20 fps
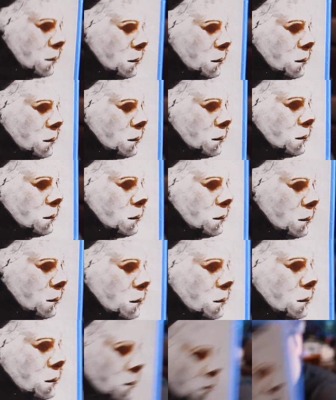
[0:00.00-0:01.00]
just a
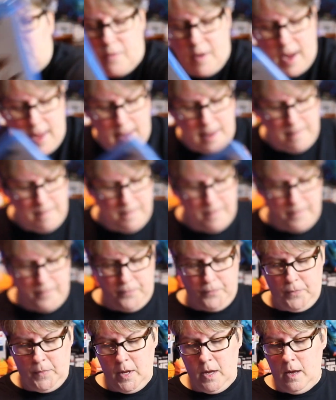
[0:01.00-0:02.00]
standard Blu-ray.
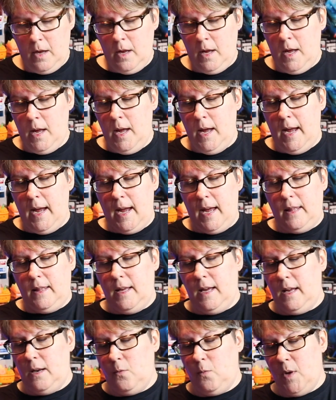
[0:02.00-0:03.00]
And
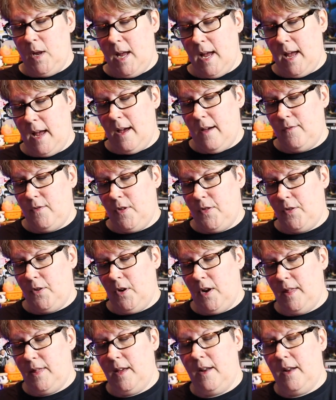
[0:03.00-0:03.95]
then we have the 30th